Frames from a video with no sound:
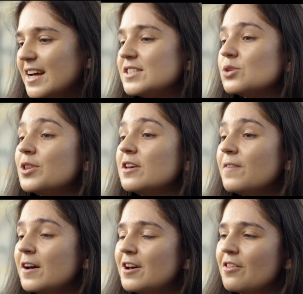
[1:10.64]
And so when they
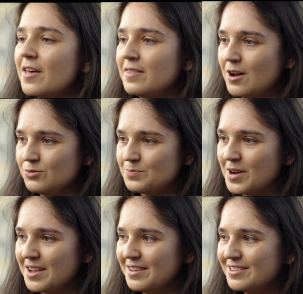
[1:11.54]
found out that that was
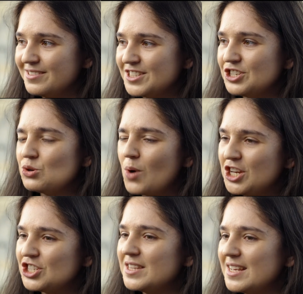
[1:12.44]
my
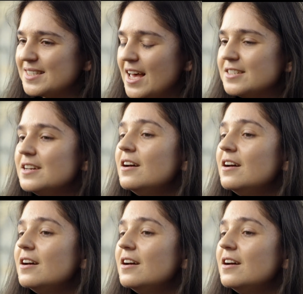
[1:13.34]
situation, they said,